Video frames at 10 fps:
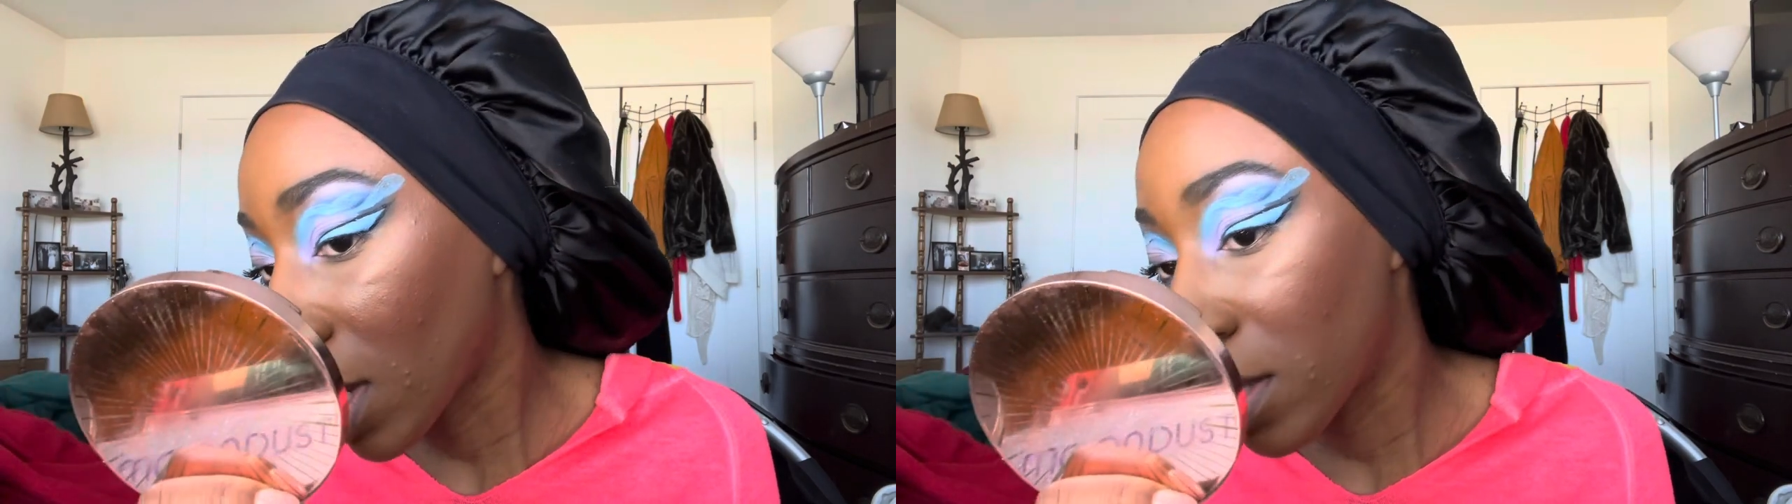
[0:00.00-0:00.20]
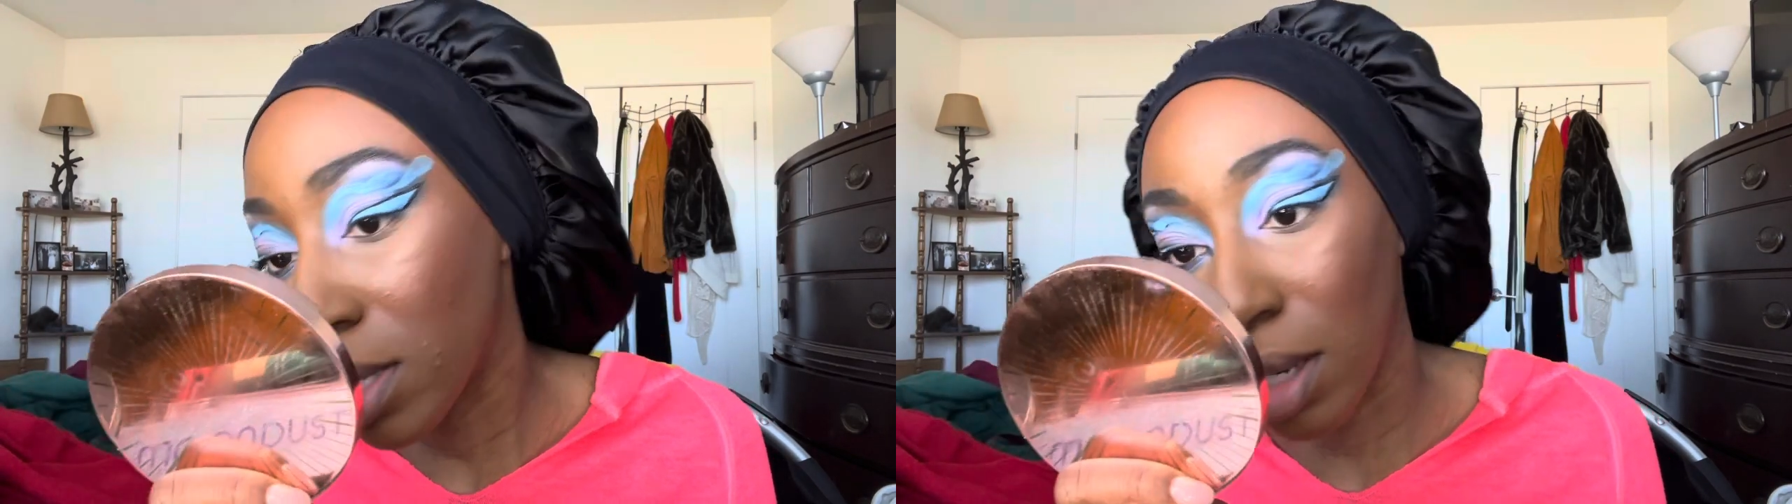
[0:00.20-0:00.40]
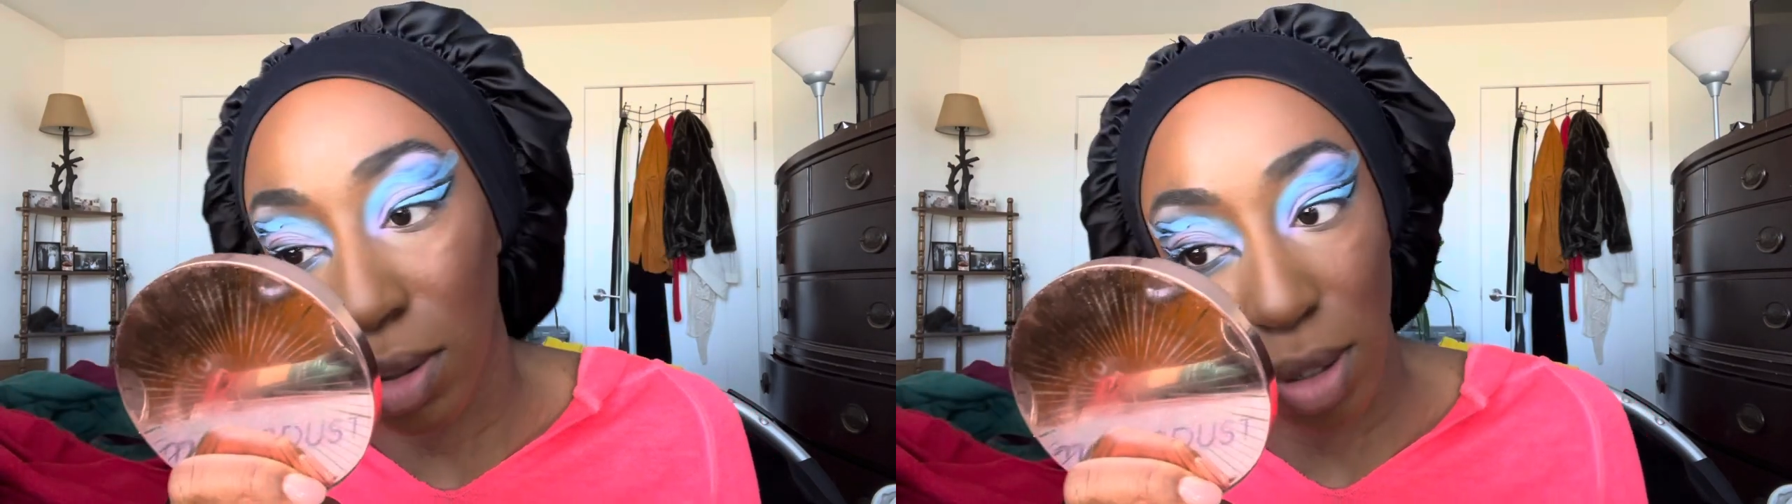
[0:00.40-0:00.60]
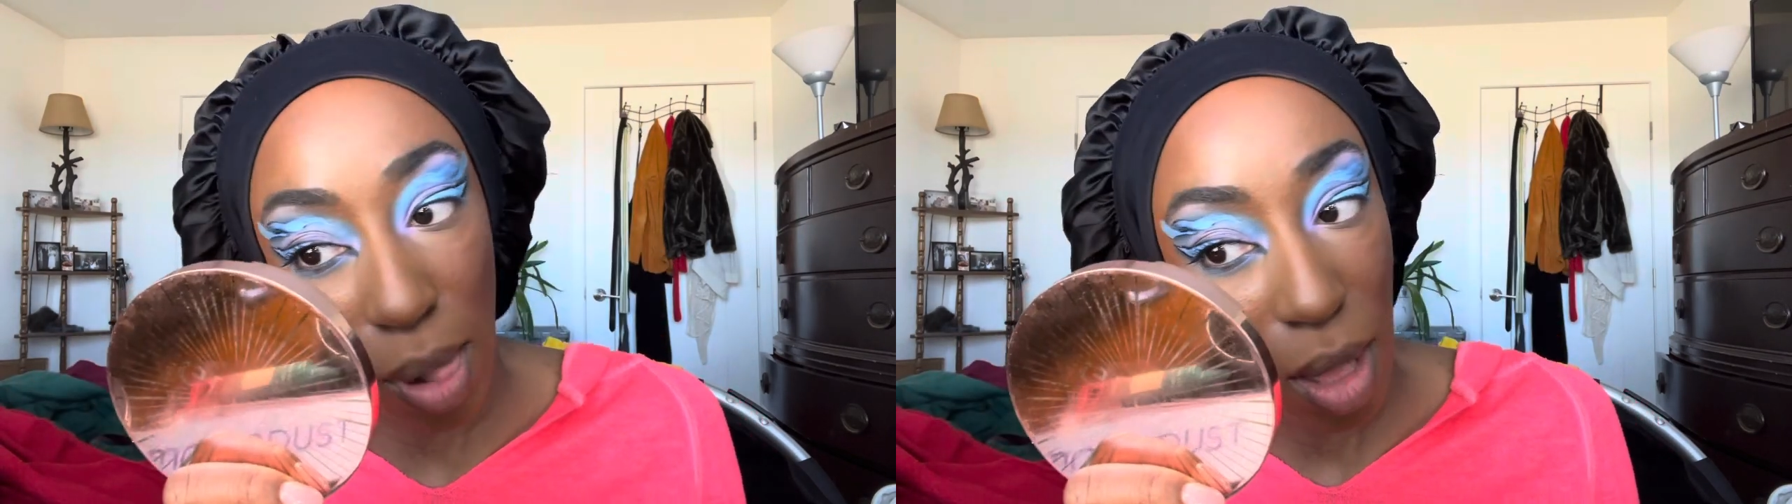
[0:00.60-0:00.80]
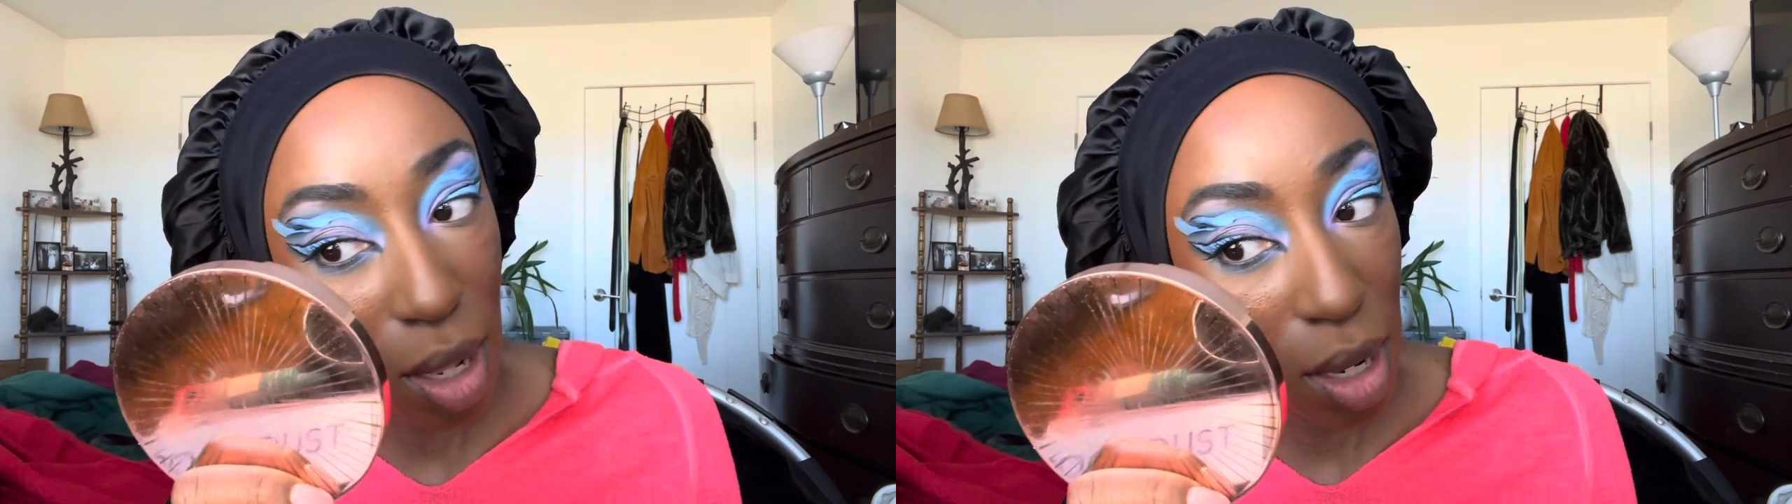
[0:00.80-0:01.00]
So, all
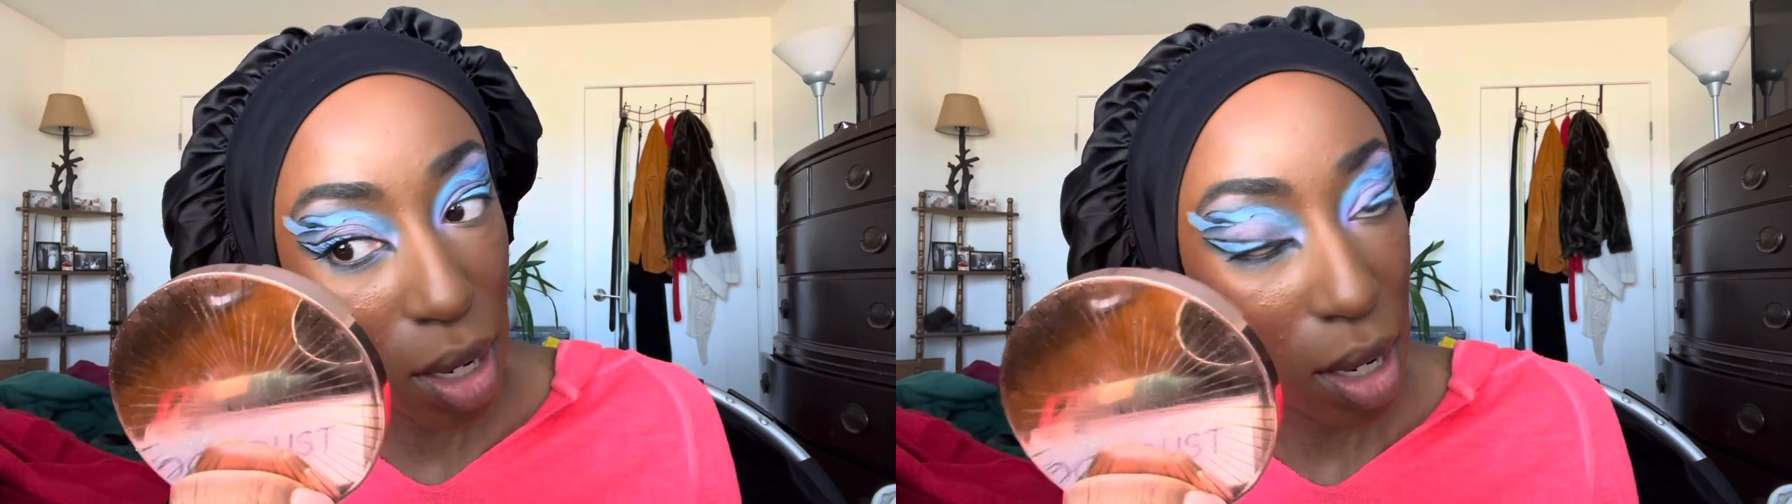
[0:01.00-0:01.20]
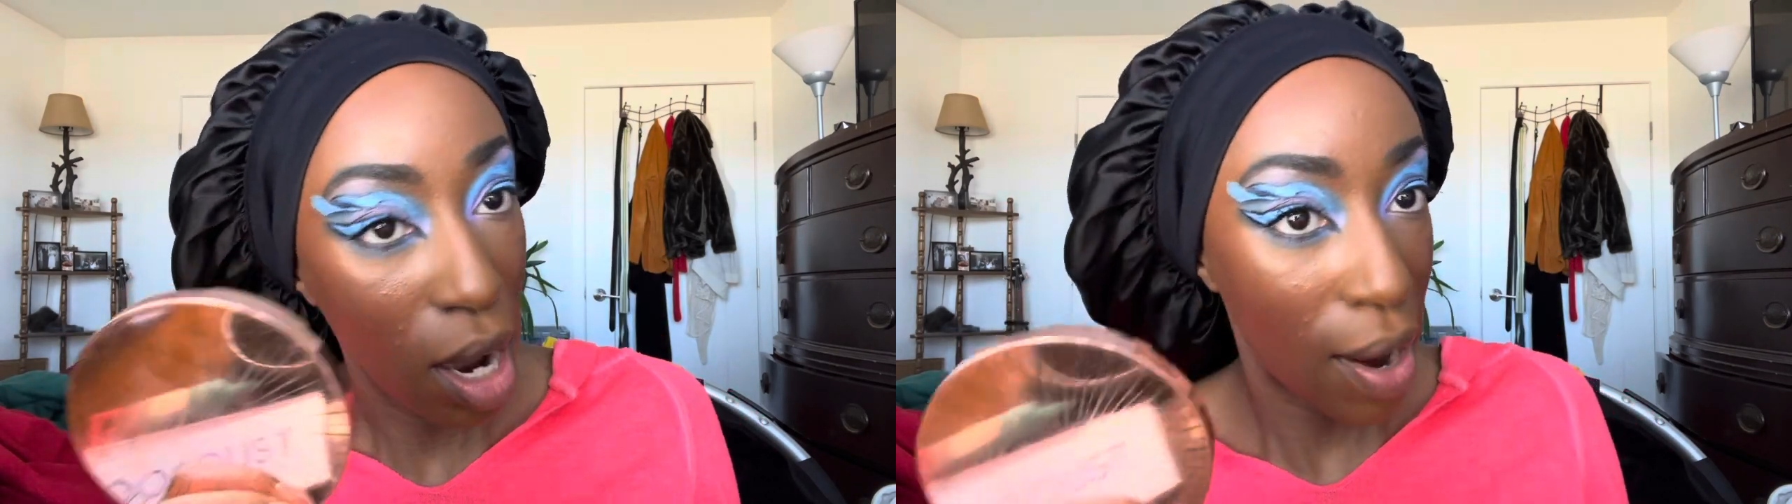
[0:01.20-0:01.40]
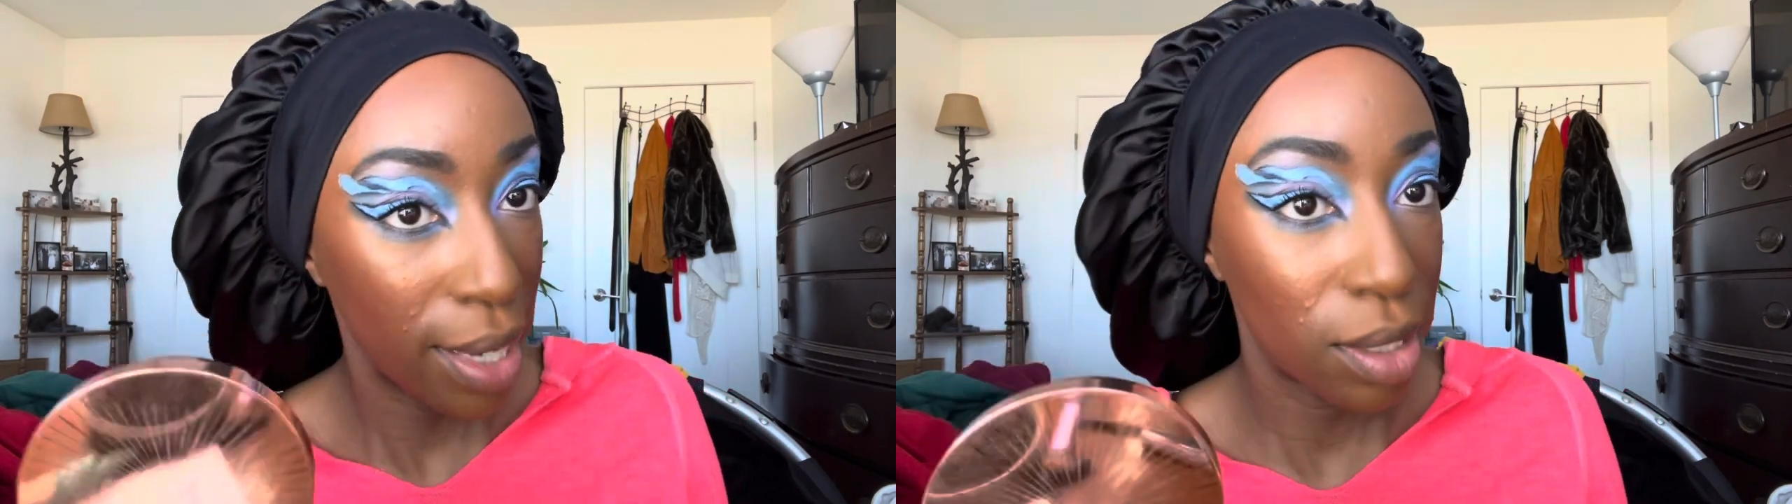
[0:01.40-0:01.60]
right,